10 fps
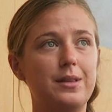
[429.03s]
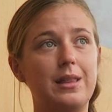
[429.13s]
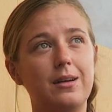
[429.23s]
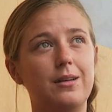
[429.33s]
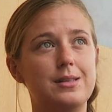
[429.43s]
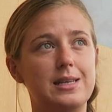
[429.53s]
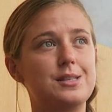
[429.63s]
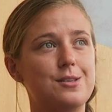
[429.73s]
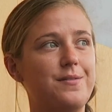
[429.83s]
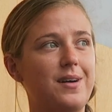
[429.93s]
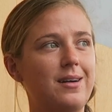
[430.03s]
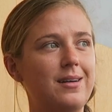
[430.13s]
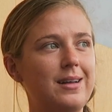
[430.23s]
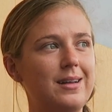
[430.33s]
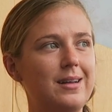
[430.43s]
but that can only take so
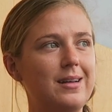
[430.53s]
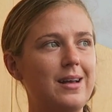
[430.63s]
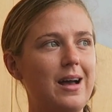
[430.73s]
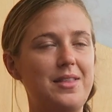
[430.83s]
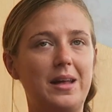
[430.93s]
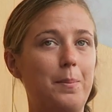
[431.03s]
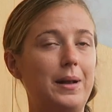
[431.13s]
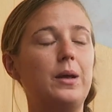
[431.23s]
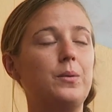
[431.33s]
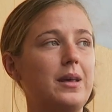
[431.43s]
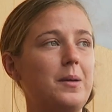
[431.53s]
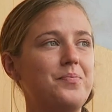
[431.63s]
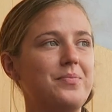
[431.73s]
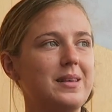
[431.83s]
far. And then I played with it.